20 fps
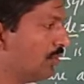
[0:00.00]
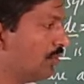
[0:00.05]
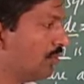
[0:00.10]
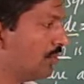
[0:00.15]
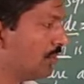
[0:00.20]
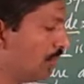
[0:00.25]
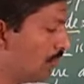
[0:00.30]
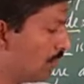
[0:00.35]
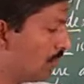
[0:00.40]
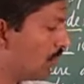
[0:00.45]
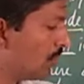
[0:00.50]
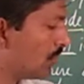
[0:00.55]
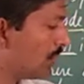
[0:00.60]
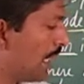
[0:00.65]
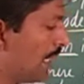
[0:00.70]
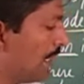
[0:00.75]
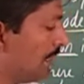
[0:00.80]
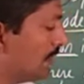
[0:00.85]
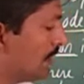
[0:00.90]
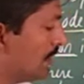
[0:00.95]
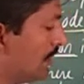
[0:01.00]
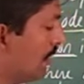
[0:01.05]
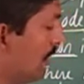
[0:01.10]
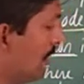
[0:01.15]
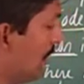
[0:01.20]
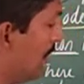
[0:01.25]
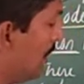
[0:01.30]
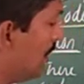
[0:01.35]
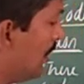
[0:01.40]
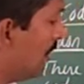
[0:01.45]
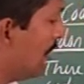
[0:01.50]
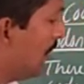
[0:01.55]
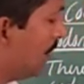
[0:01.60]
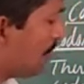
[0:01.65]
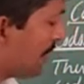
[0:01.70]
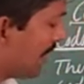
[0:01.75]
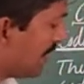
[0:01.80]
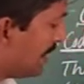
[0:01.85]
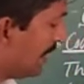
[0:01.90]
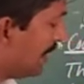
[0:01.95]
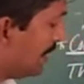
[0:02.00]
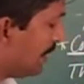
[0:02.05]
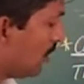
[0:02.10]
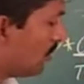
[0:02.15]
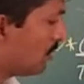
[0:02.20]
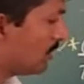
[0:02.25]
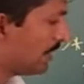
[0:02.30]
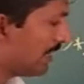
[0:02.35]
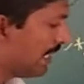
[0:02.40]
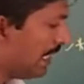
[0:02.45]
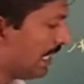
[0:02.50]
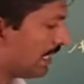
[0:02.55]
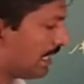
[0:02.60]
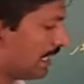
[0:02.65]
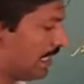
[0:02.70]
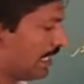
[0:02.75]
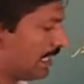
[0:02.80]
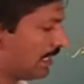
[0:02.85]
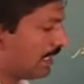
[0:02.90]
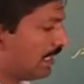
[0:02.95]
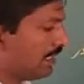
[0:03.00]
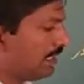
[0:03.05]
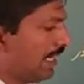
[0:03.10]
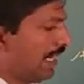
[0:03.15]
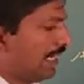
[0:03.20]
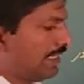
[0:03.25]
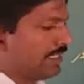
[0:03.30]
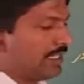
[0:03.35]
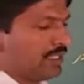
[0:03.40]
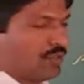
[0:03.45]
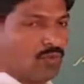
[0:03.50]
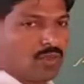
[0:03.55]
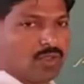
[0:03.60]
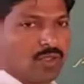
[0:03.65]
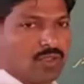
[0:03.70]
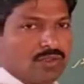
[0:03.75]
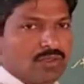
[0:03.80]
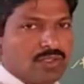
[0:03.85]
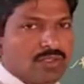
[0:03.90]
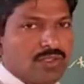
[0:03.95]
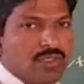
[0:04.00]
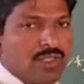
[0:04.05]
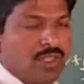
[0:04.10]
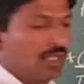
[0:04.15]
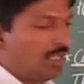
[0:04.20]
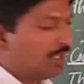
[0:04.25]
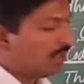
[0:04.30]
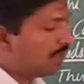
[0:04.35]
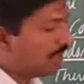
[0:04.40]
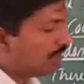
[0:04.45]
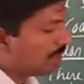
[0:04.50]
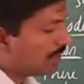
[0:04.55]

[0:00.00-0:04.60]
nucleotides present on tRNA are called anticodons. This